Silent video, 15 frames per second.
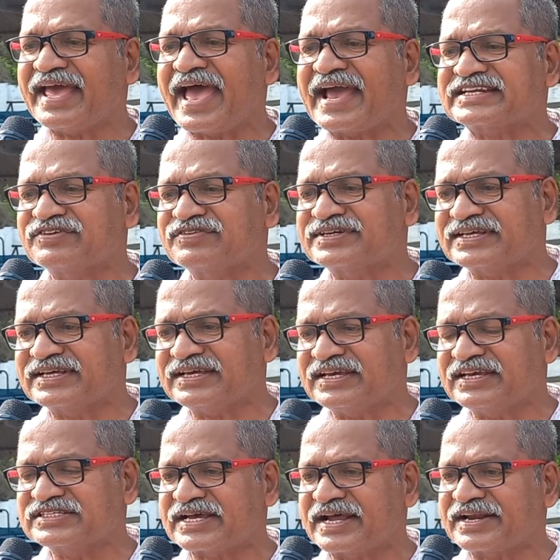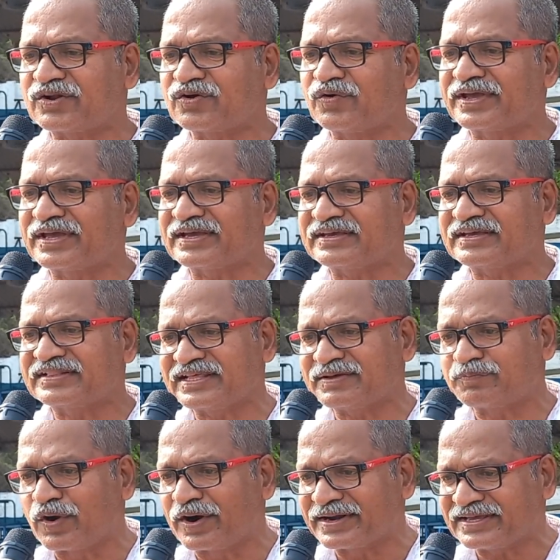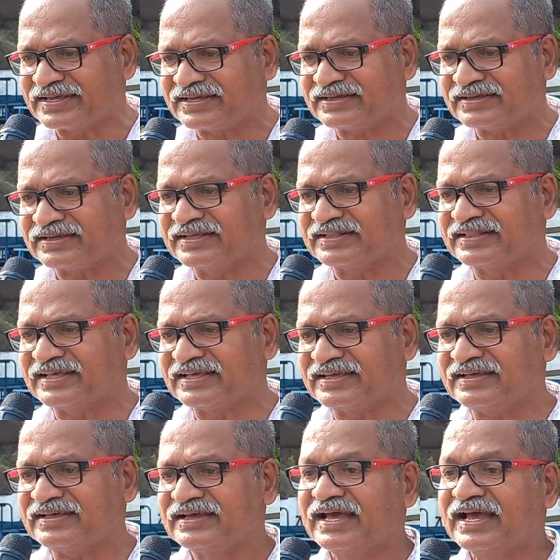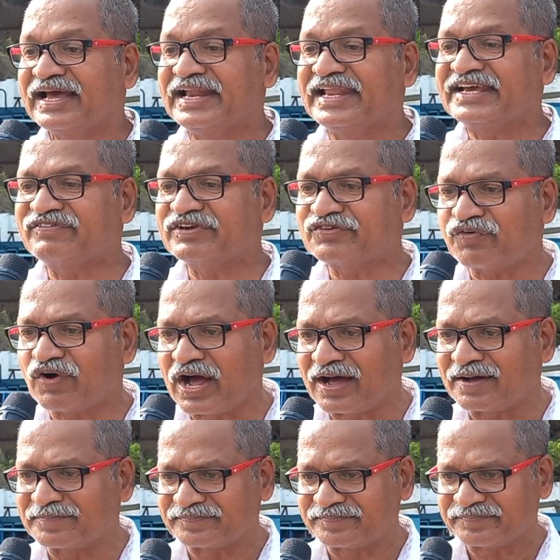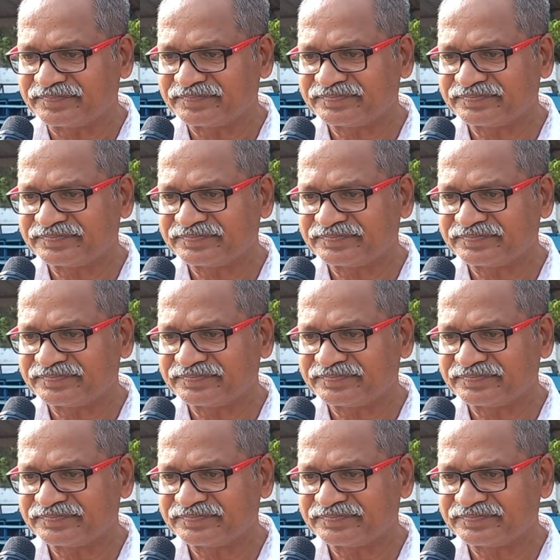activity is undergoing in the body in the liquid form.